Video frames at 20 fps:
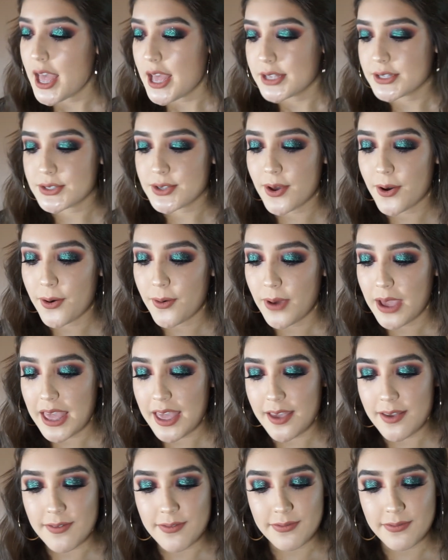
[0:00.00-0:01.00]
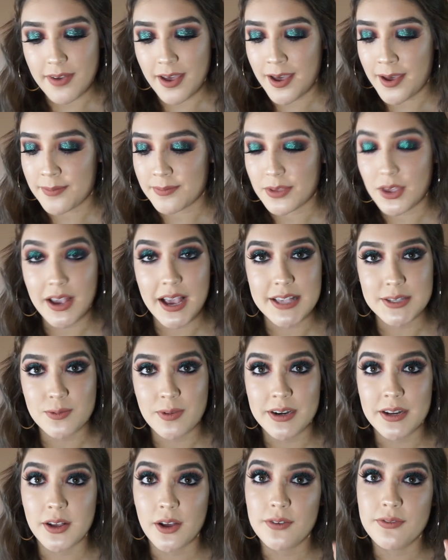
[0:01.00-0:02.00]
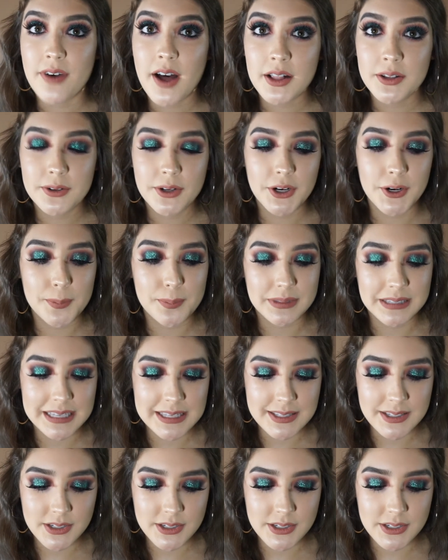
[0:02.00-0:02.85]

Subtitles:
So if you guys want to go follow her, please